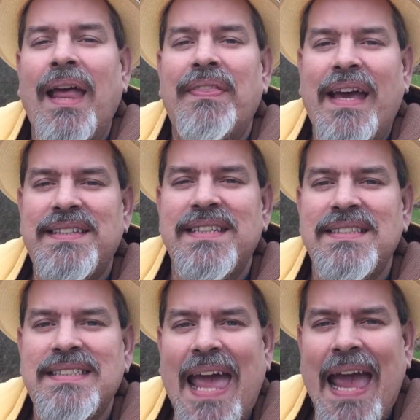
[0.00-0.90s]
That's
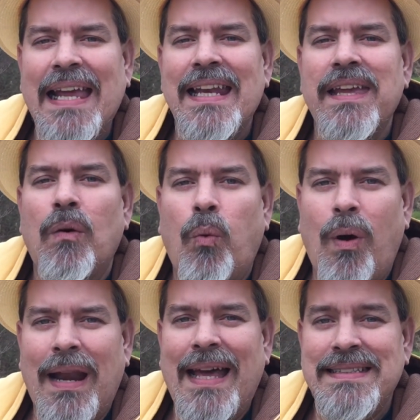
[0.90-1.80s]
exactly
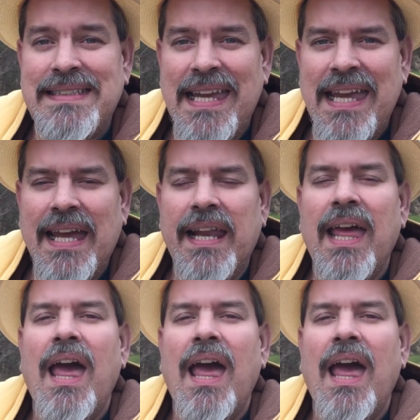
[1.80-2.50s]
what I did.